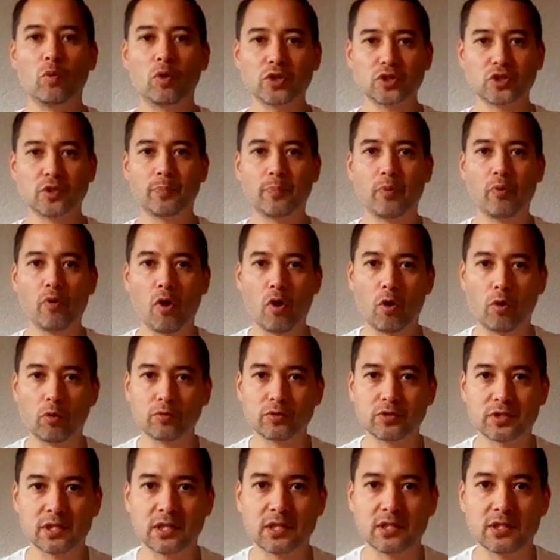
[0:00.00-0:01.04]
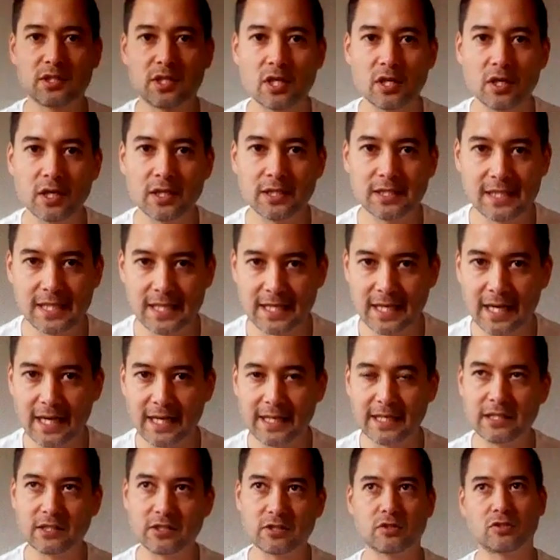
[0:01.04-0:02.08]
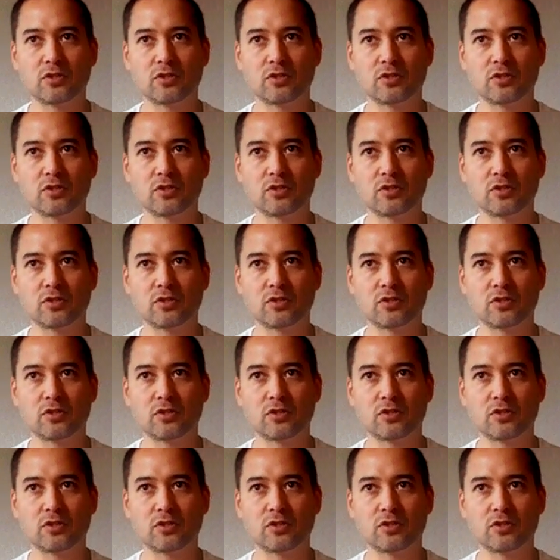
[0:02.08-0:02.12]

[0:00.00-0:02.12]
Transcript: watch the pros tonight,